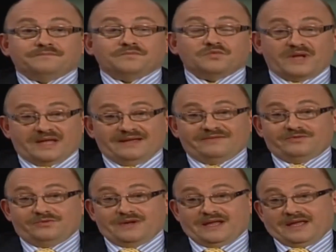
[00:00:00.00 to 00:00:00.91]
We have
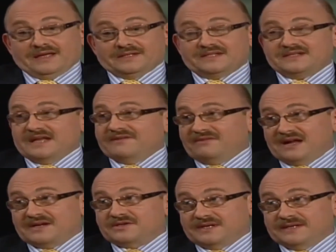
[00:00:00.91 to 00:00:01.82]
to, I guess, save
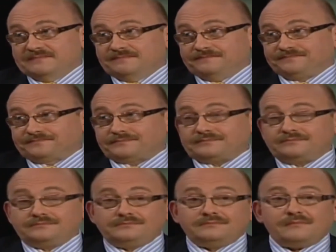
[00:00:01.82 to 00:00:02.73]
Russia.
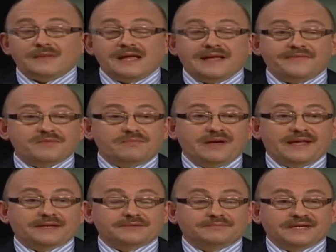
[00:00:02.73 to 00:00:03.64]
And the
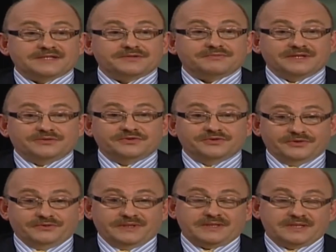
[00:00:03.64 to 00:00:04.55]
best way to
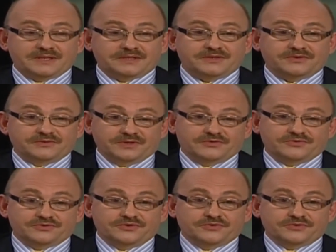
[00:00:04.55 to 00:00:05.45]
do it is to
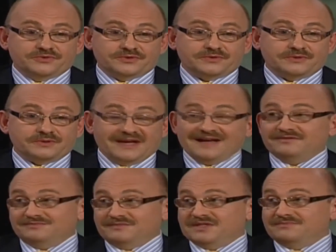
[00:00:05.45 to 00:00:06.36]
introduce
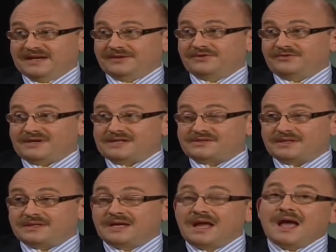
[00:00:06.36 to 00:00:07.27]
government back to
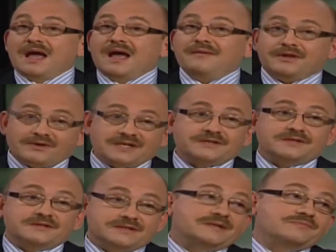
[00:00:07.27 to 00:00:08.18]
Russia.
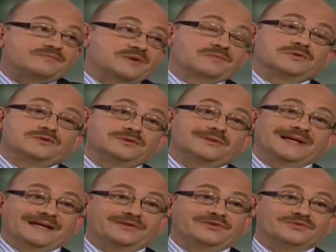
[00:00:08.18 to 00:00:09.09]
Russians are people who
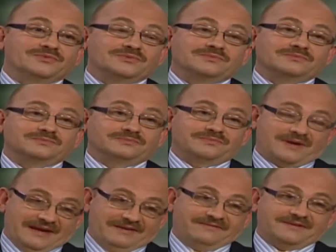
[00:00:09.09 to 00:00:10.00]
like to
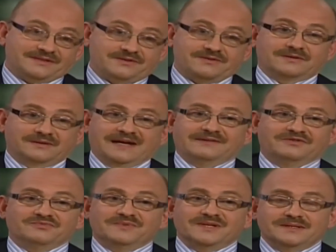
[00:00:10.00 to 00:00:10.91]
have a strong
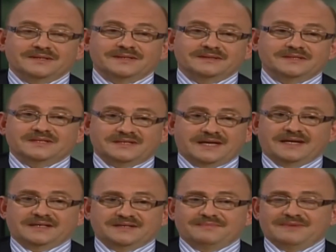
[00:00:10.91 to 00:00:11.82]
government that
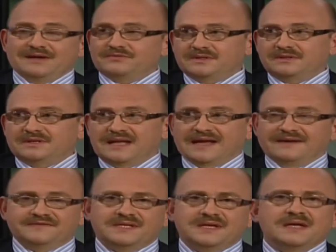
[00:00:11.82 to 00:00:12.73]
decides about their
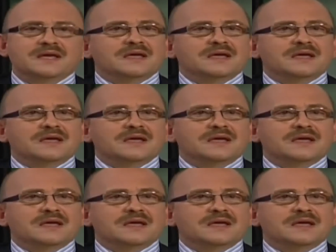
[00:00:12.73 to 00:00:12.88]
lives.